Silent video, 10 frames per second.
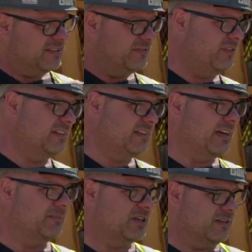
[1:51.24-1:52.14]
a defined
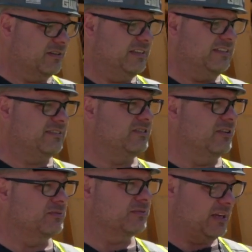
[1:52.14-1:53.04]
diameter. These
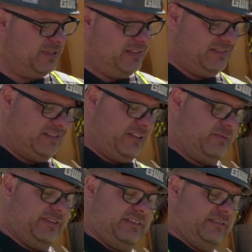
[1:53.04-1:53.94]
don't. I mean, this is a
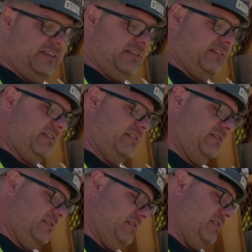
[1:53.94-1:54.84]
3/16.
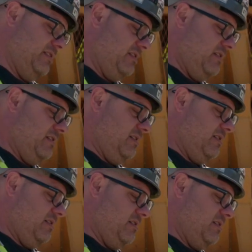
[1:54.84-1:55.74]
All
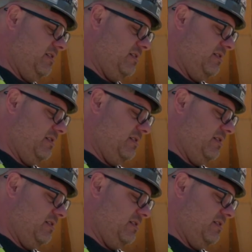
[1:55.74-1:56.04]
right.